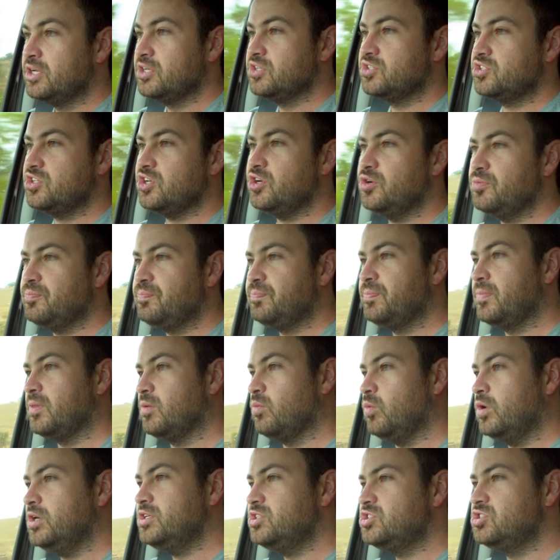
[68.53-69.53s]
So
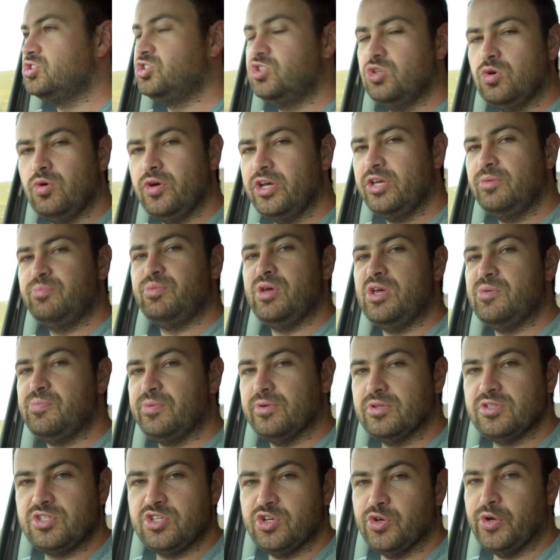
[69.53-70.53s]
what's drawing
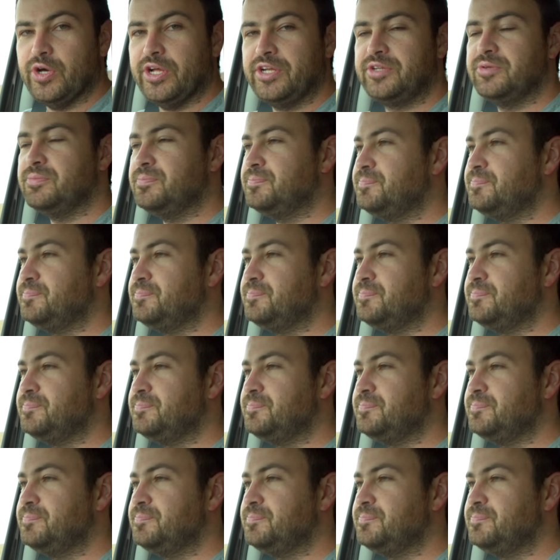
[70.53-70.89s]
people to it?